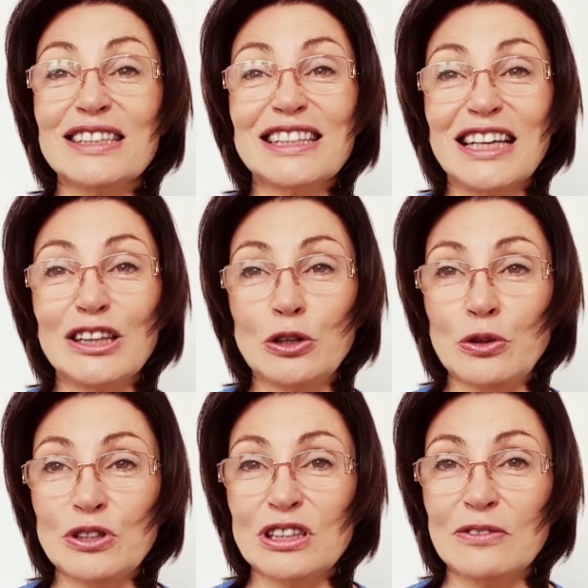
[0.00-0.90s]
and laws
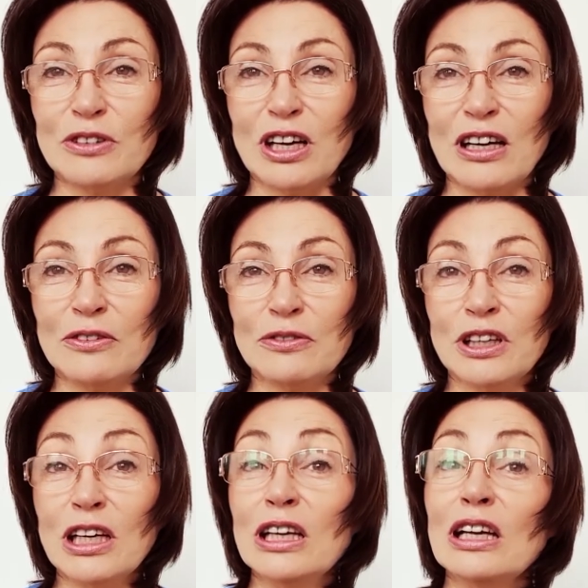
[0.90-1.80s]
of life.
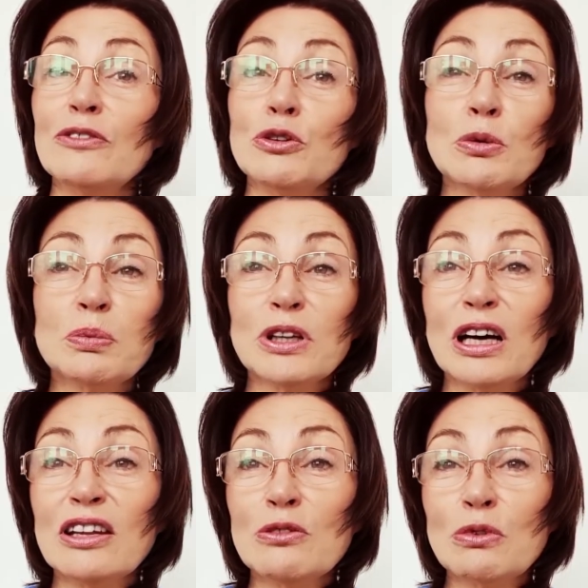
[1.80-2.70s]
If you apply the
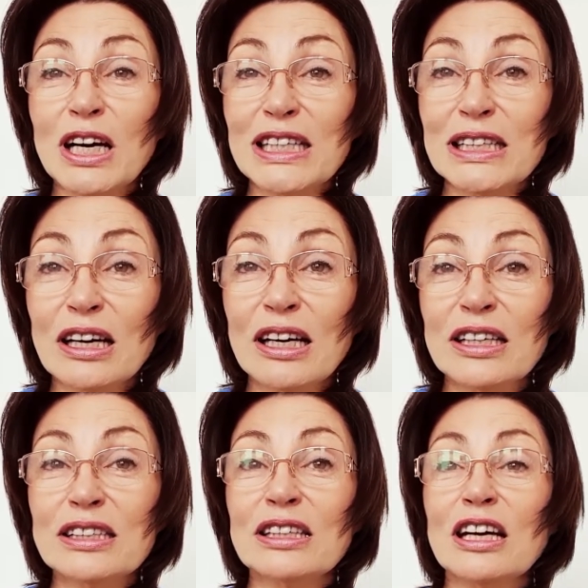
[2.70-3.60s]
right science,
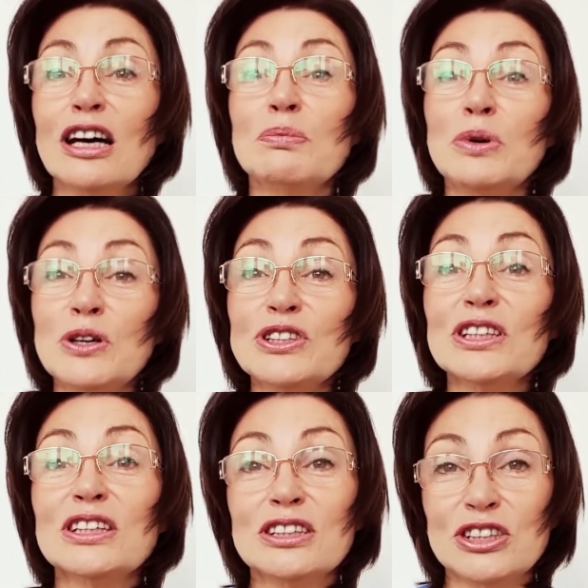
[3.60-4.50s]
a person
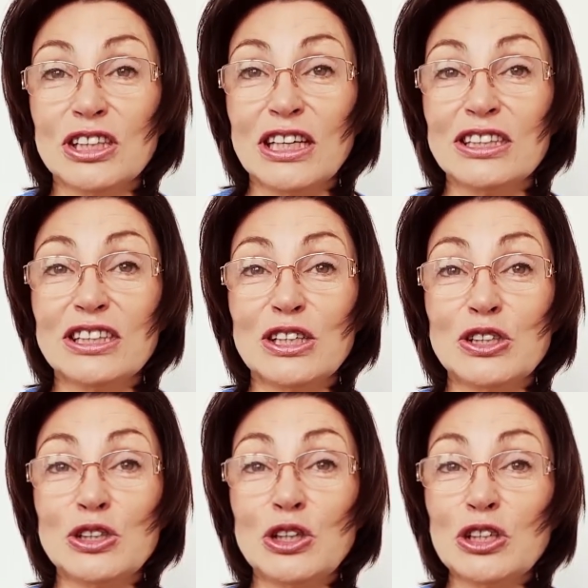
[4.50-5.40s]
can change their
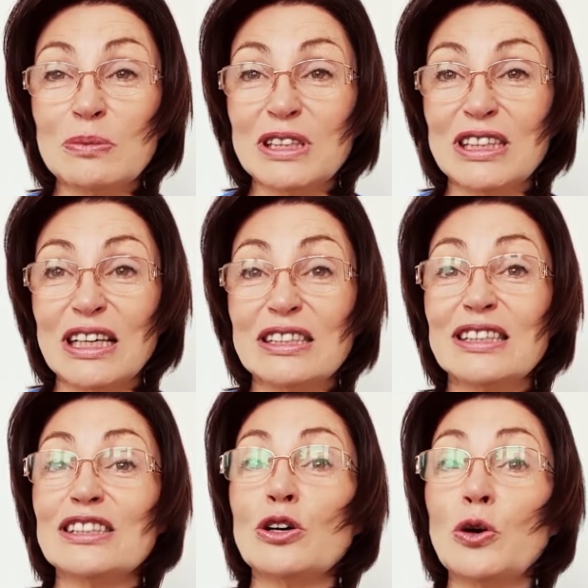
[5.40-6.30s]
circumstances
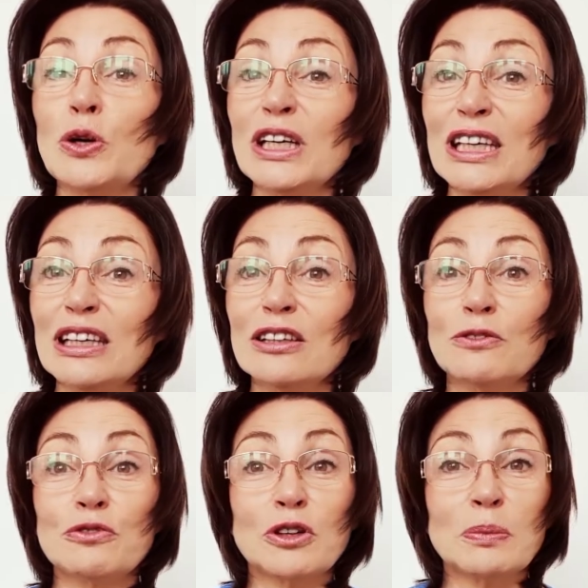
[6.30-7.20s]
or heal
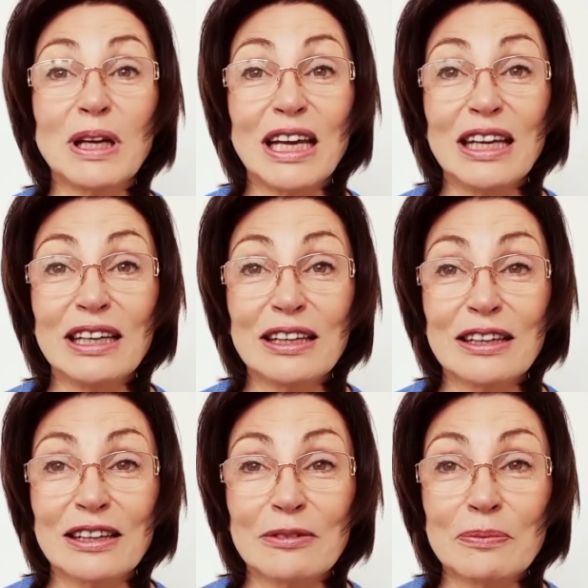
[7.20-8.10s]
from anything.